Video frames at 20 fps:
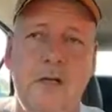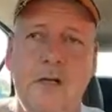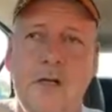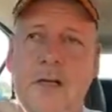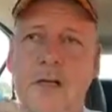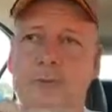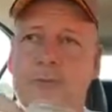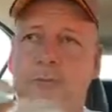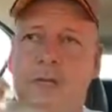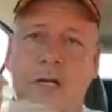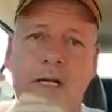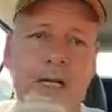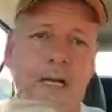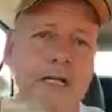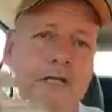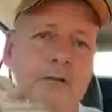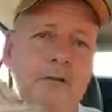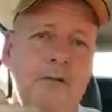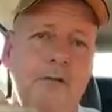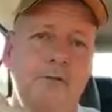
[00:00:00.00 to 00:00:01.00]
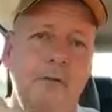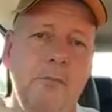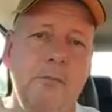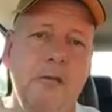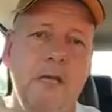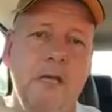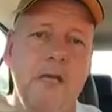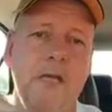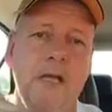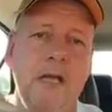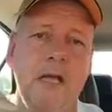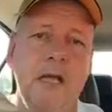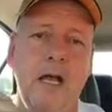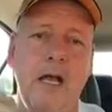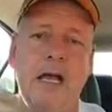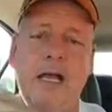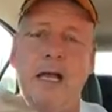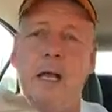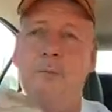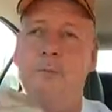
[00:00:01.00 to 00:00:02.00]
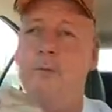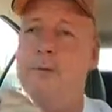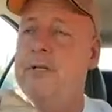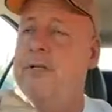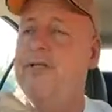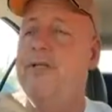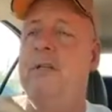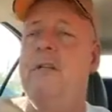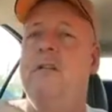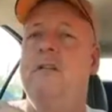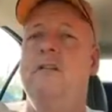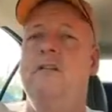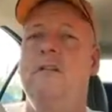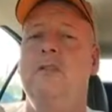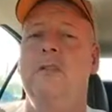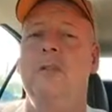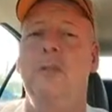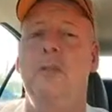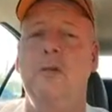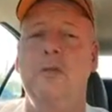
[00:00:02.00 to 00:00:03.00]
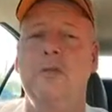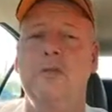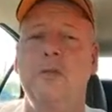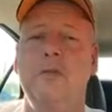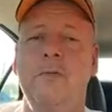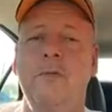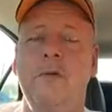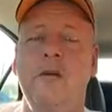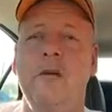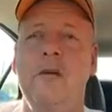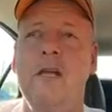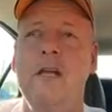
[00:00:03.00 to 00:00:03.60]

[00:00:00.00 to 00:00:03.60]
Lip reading: I'm trying to answer everybody, and I appreciate all the support so far.